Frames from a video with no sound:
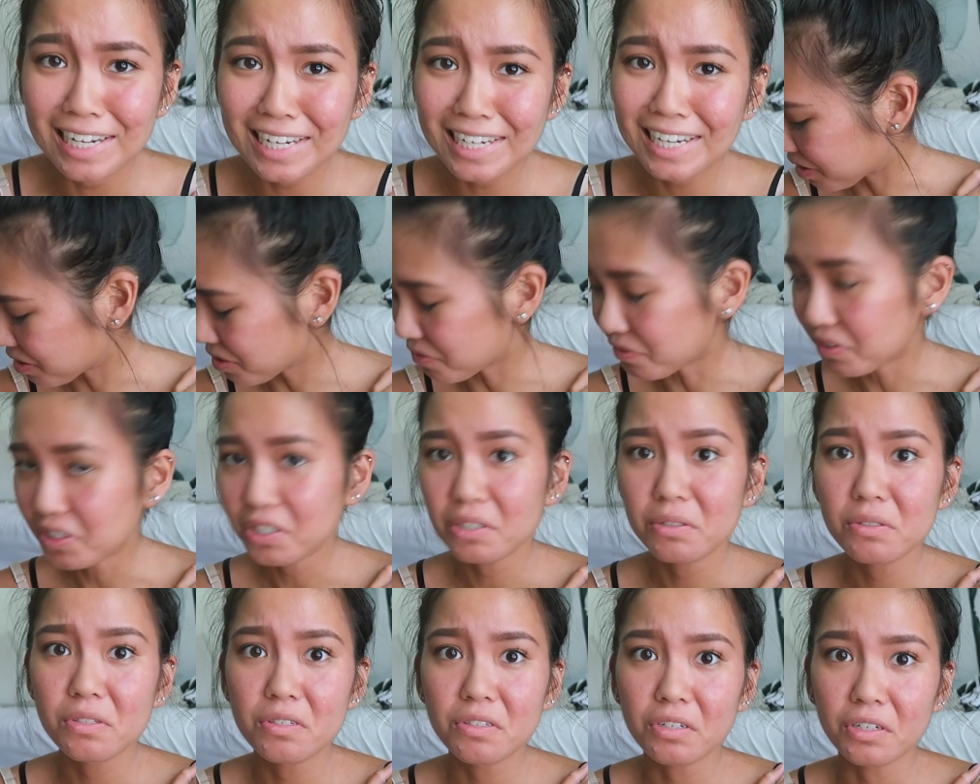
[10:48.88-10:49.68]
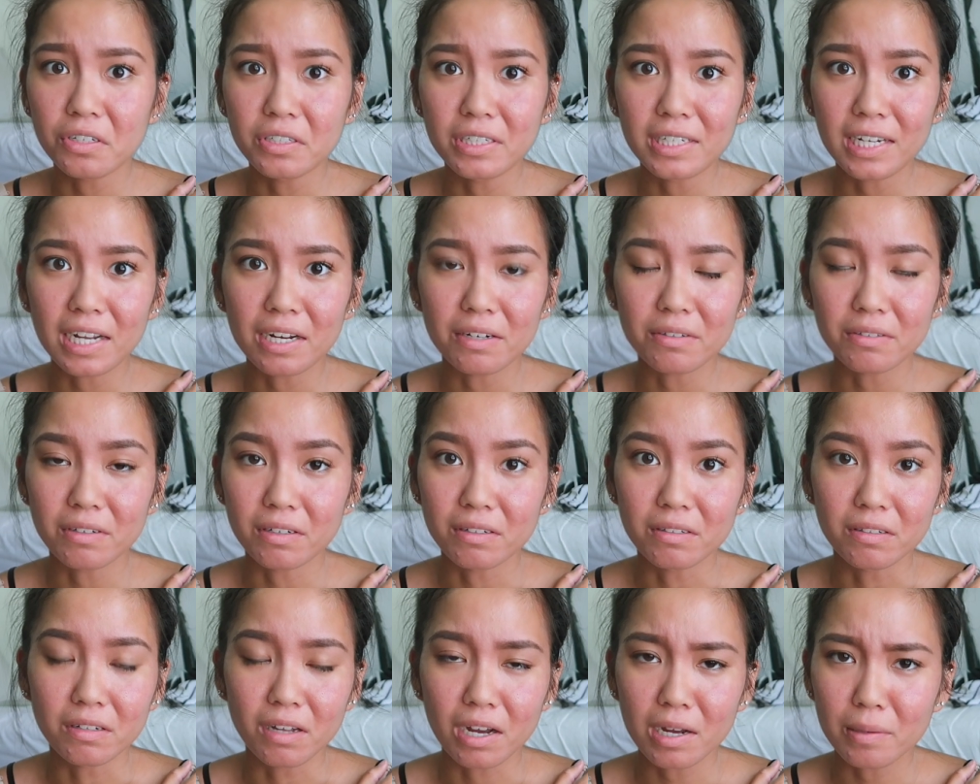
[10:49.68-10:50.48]
This video is turning out a
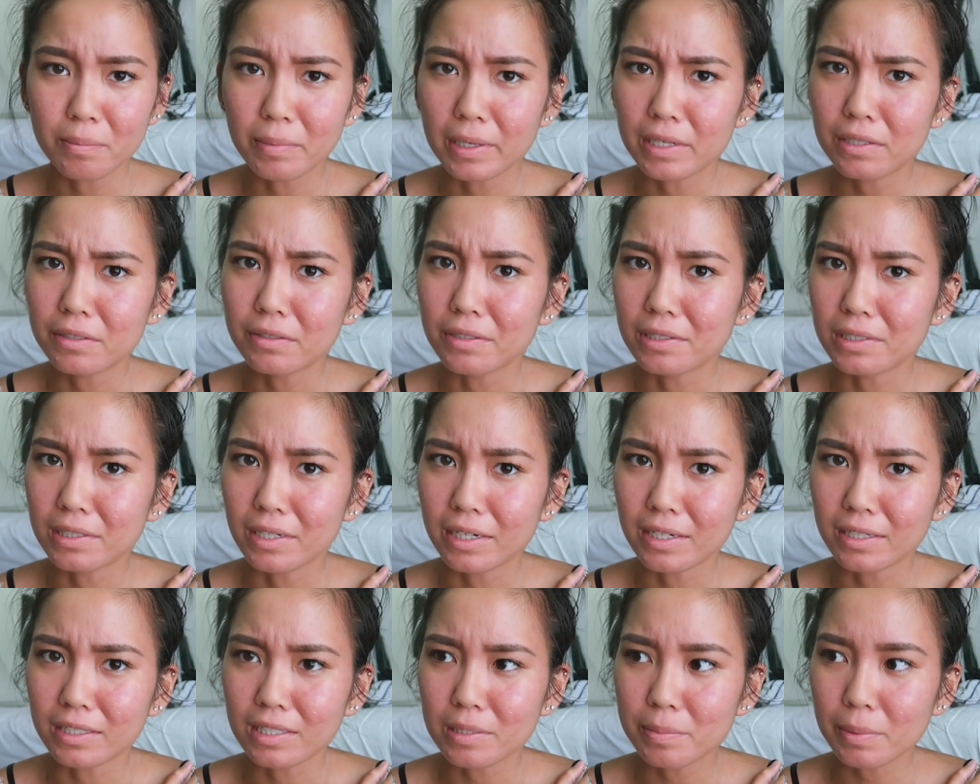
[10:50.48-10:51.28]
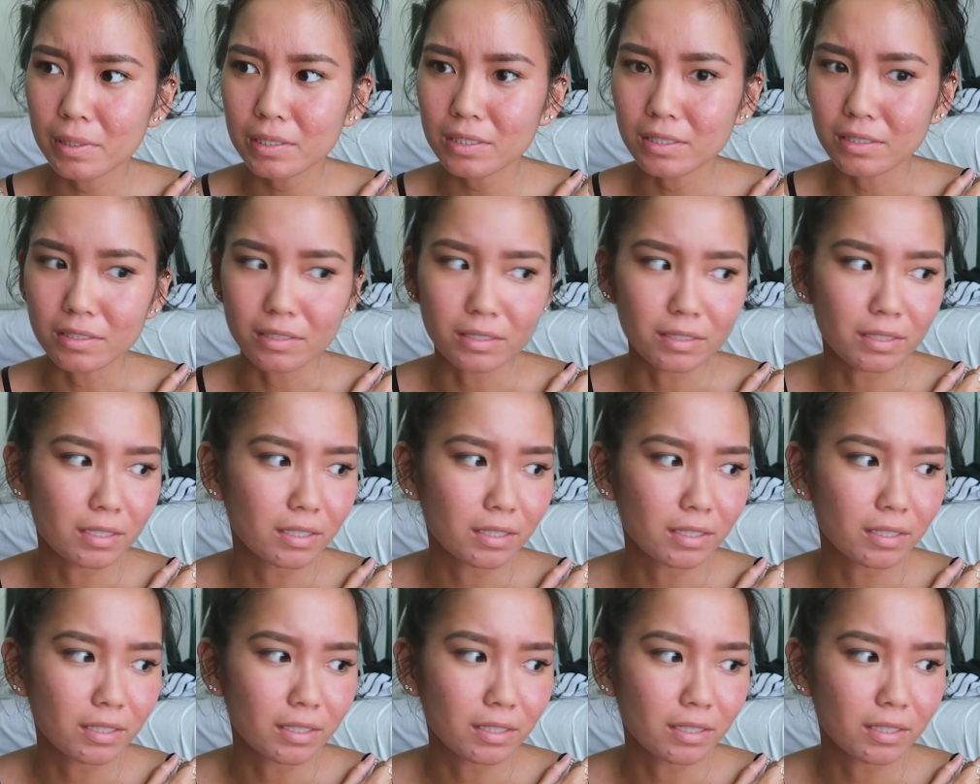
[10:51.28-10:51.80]
lot better than I expected.